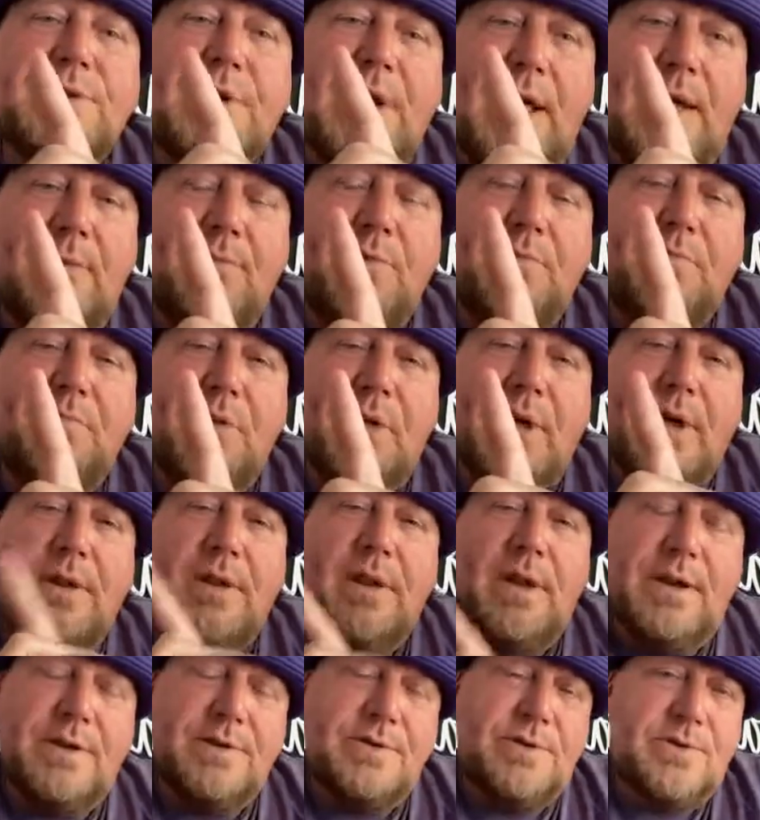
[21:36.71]
time you played,
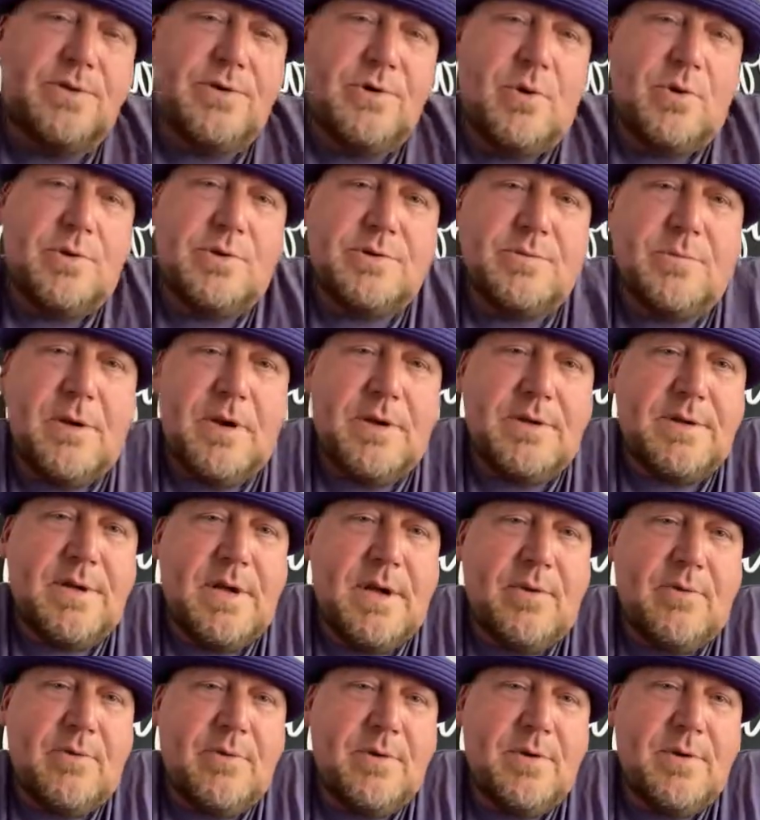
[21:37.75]
yes, you told us about
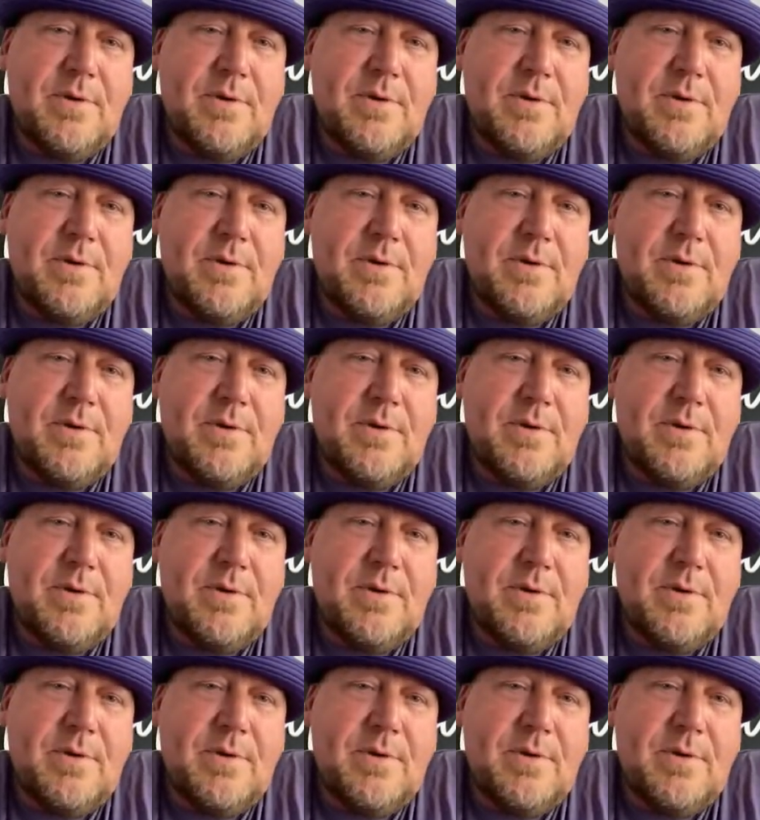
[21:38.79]
that one.